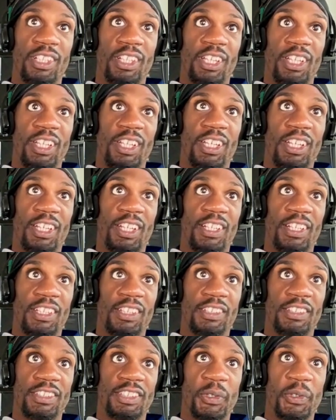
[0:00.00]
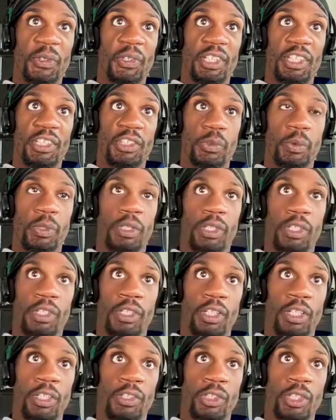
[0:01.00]
And so this
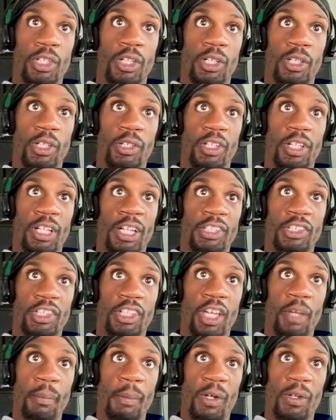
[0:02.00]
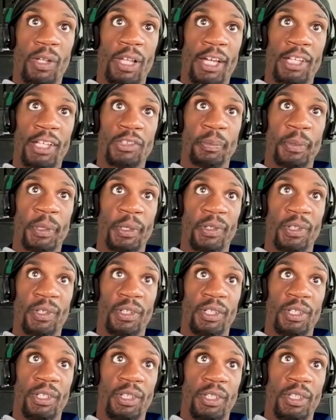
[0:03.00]
one is called, it actually came out last month,
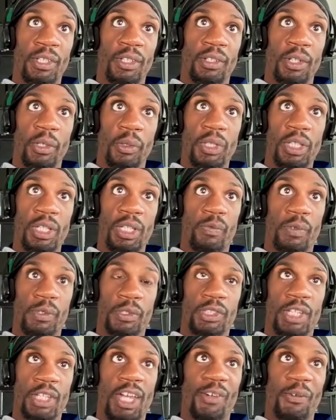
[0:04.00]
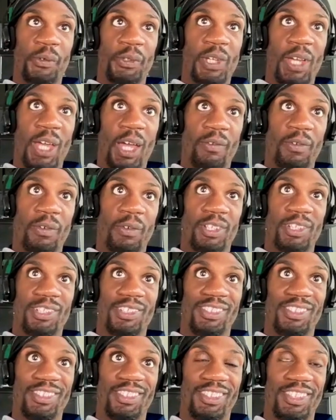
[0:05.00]
No Need for Sight When You Have a
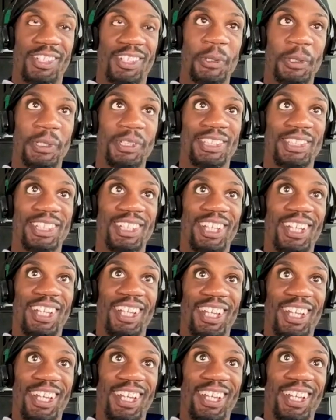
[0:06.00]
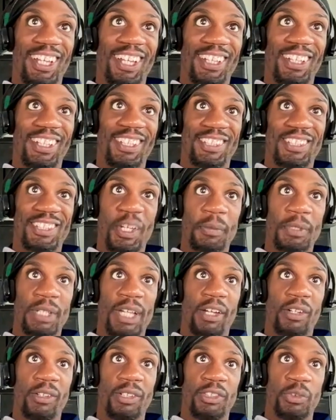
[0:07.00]
Vision, of course. And the
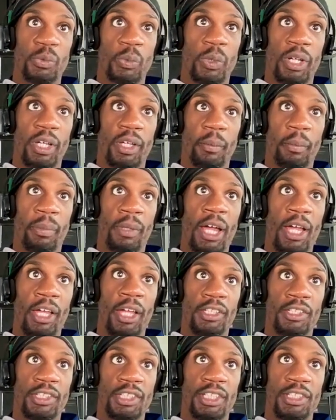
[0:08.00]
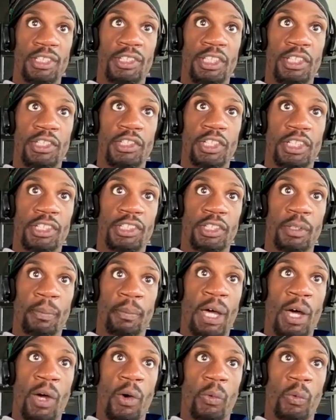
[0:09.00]
subtitle is What Blindness Can Teach Us
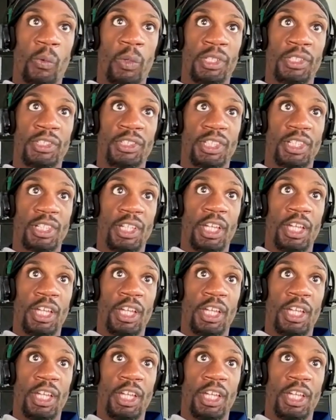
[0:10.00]
About Risk